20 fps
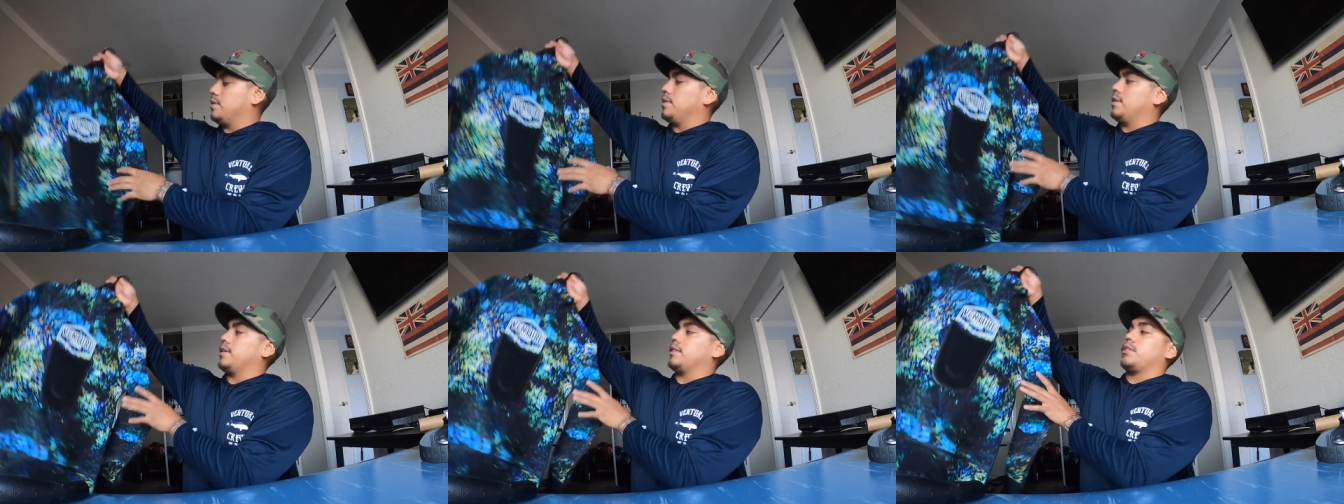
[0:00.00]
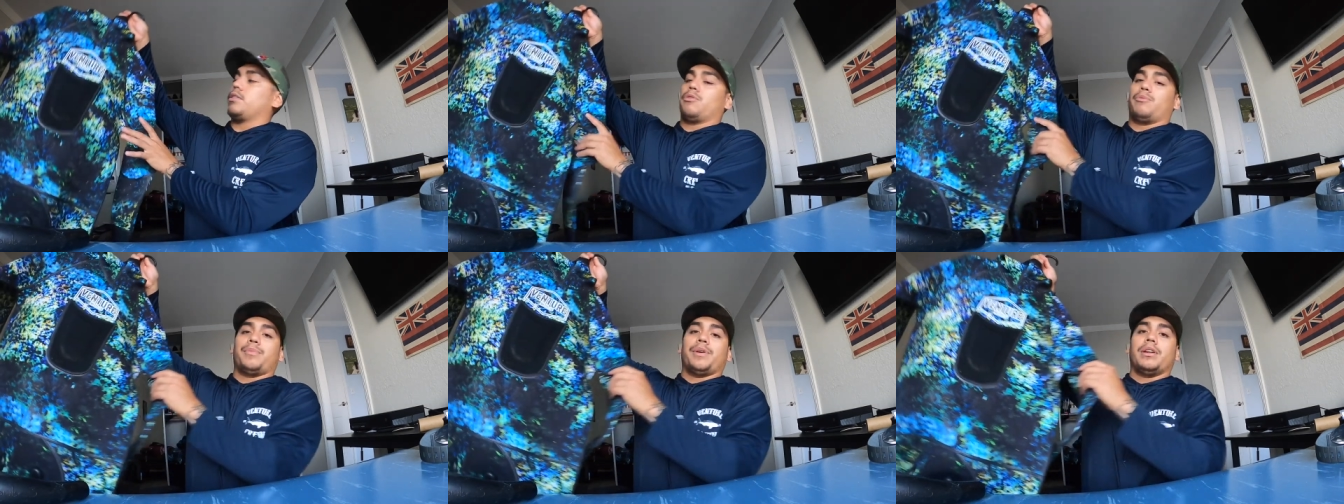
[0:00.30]
it's
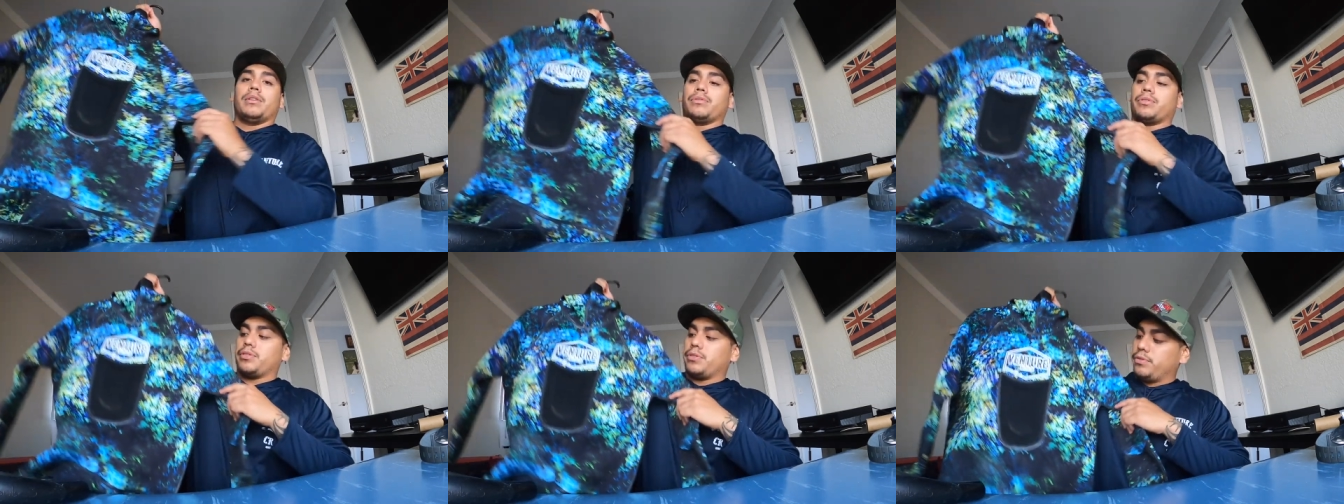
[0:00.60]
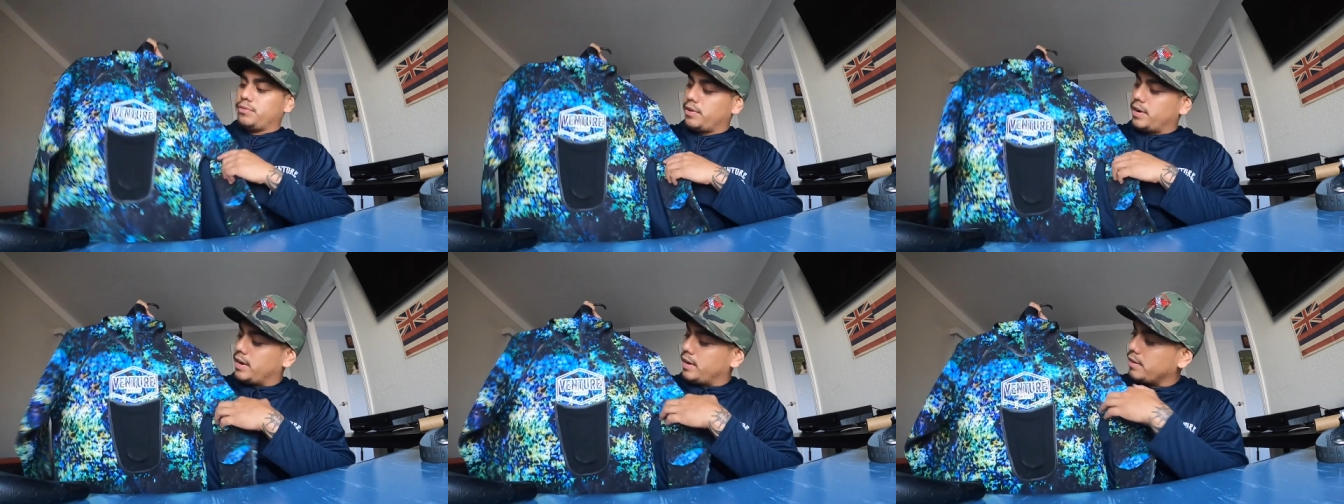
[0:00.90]
a aluminum
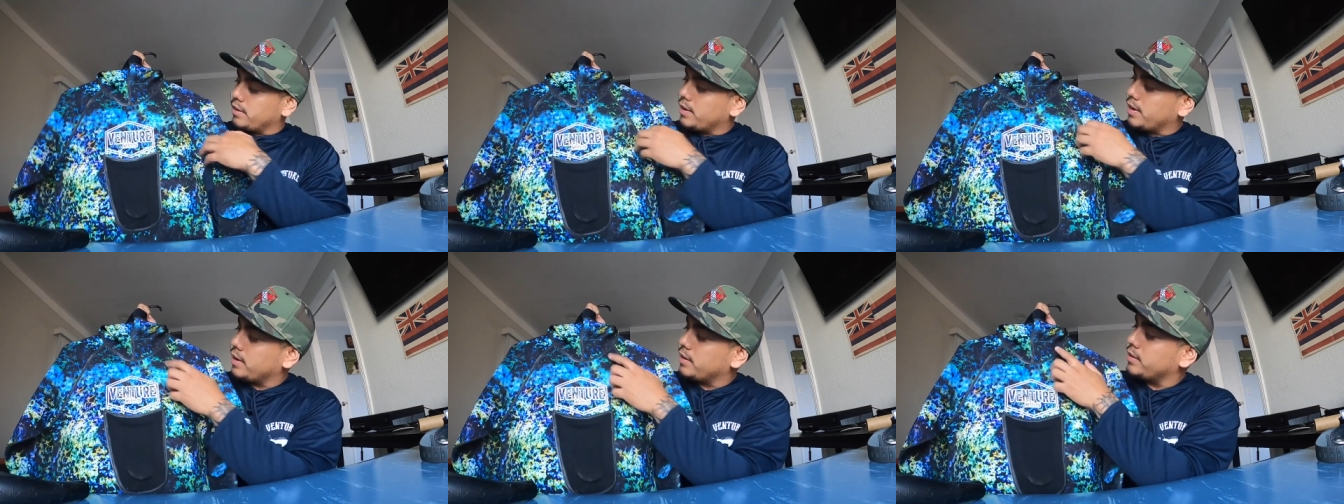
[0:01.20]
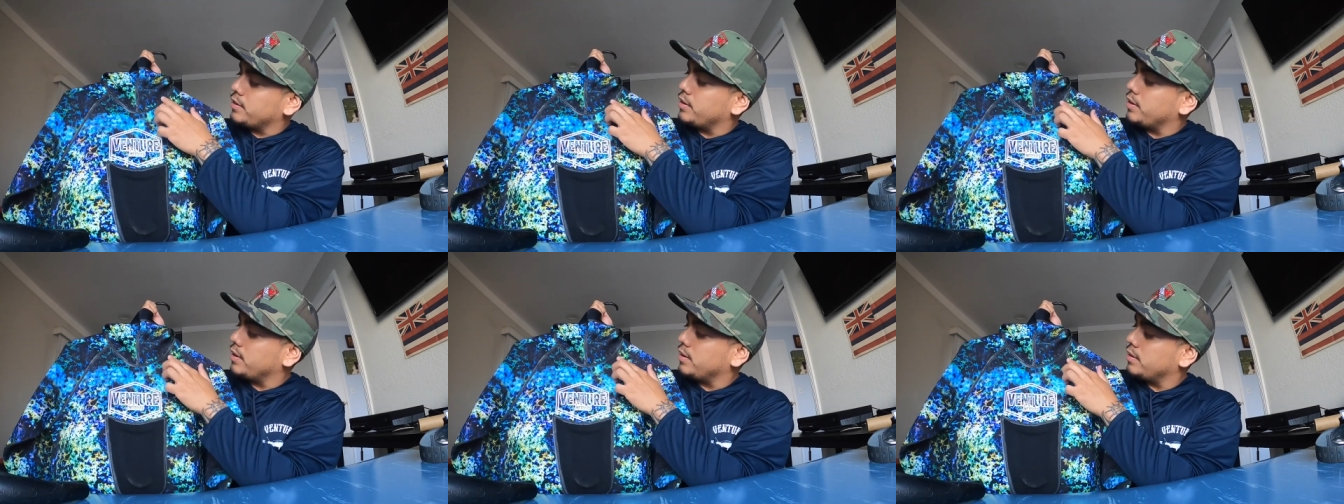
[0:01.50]
suit, right? You got
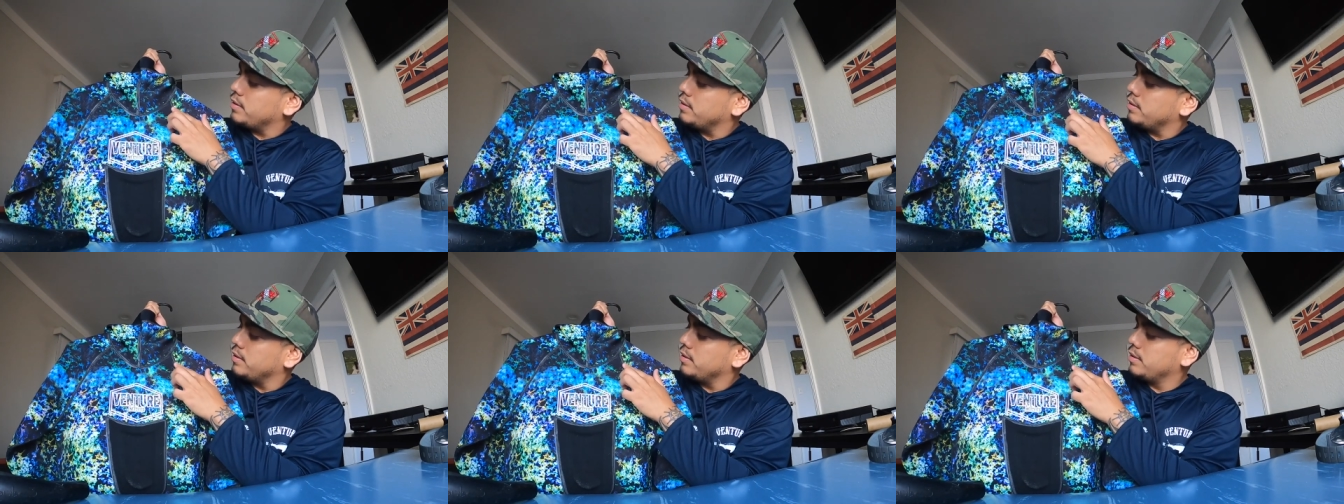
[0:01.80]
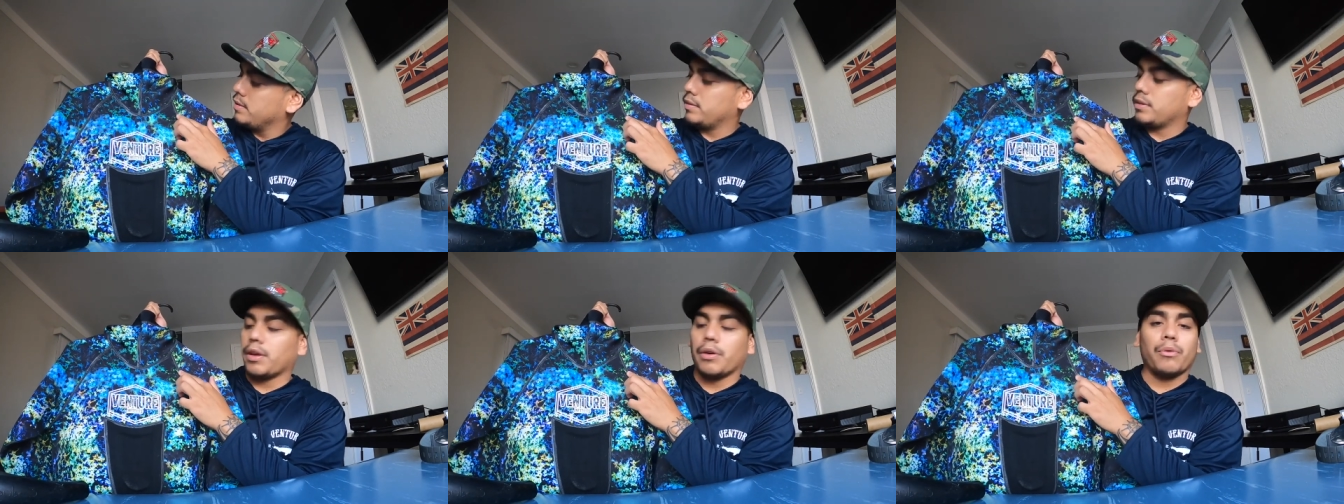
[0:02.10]
the,
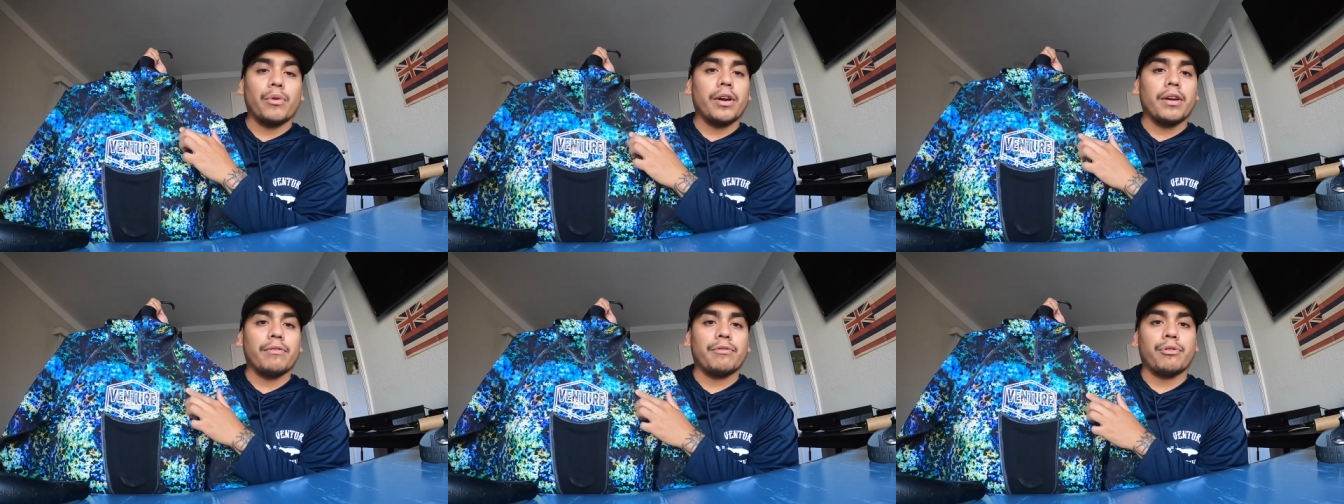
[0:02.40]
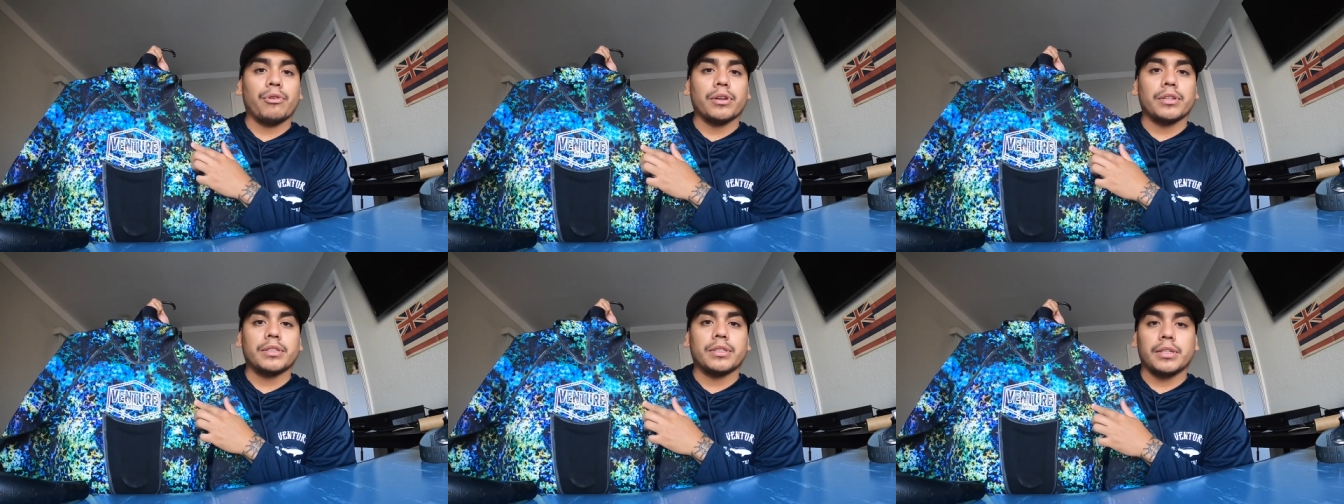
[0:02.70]
the
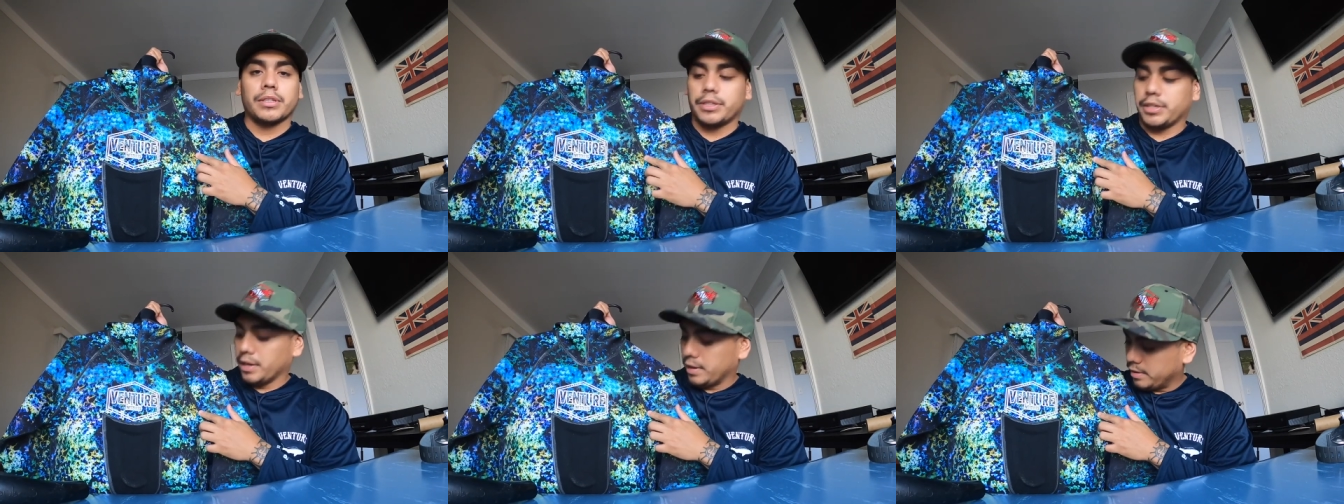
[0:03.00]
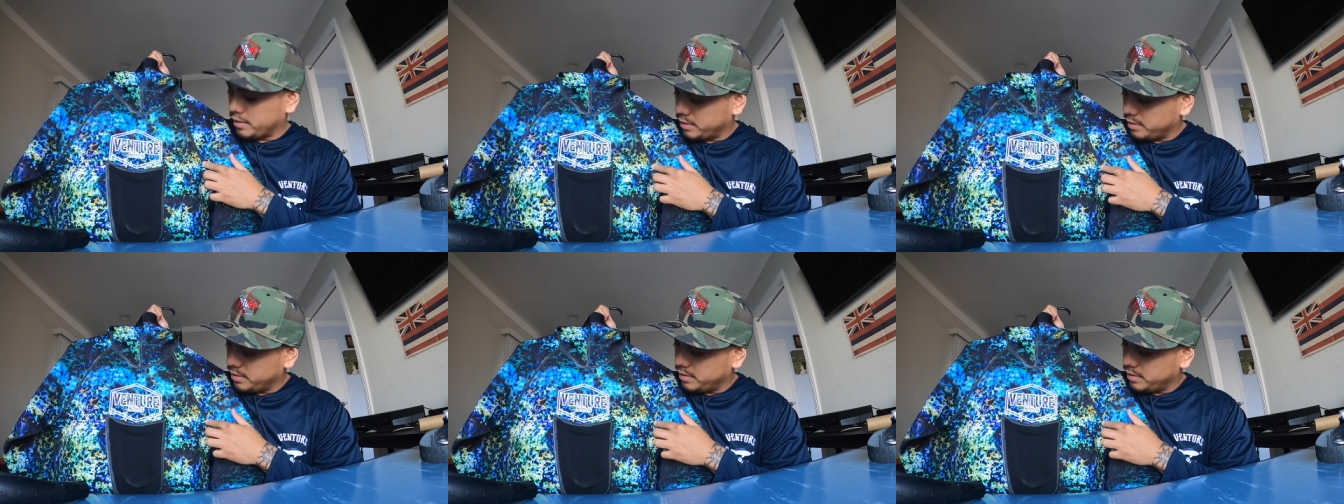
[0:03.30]
reinforced stitching.